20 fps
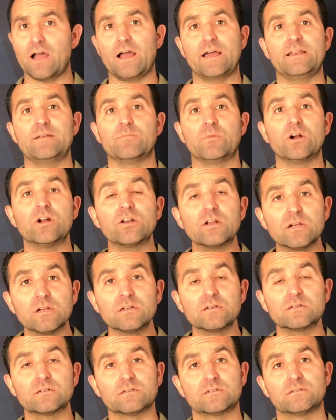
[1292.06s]
didn't
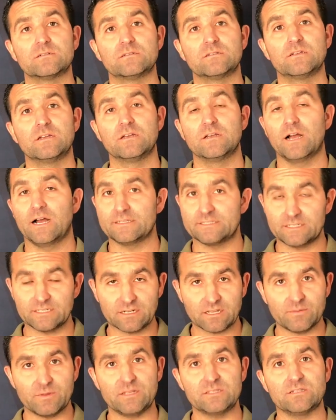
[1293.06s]
murder, I didn't
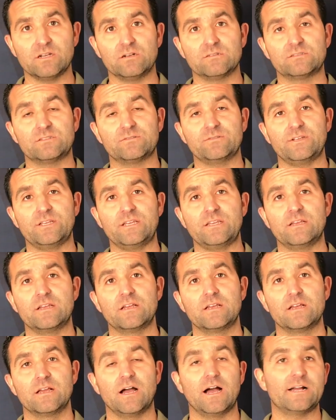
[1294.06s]
commit adultery,
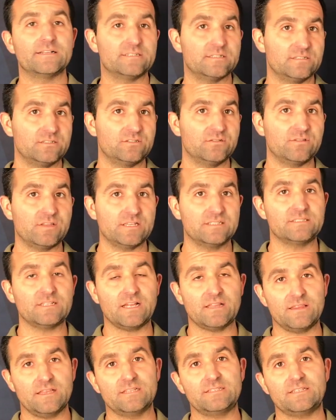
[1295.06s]
I didn't do this
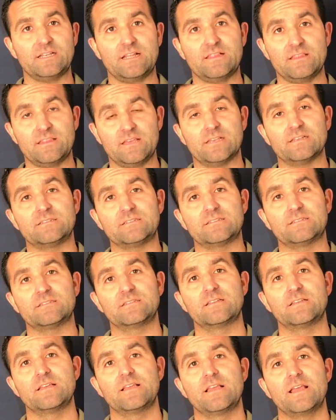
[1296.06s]
and this and this.
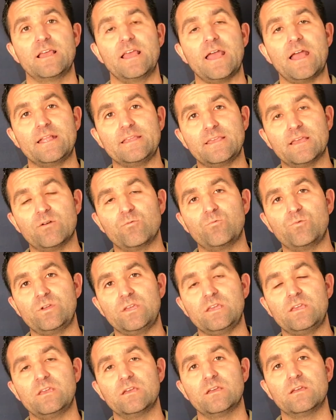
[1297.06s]
And yet
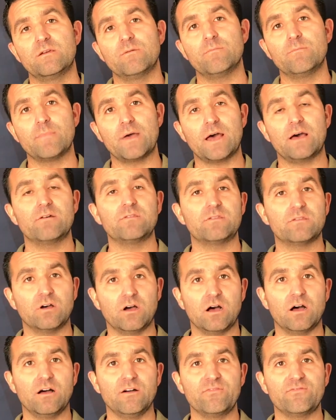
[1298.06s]
we mouth
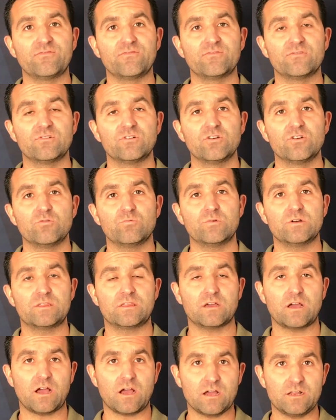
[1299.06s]
off
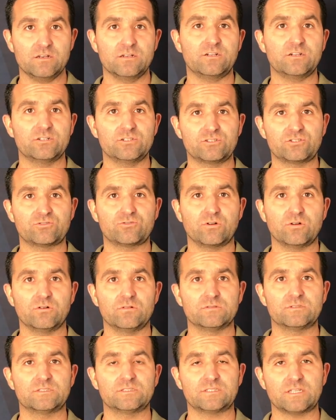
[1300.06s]
with
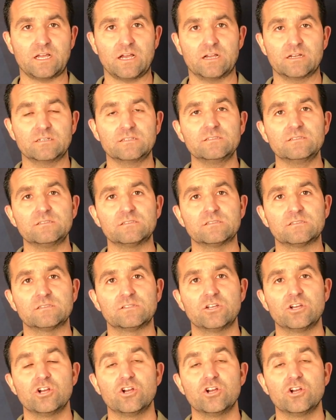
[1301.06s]
uncontrolled tongues,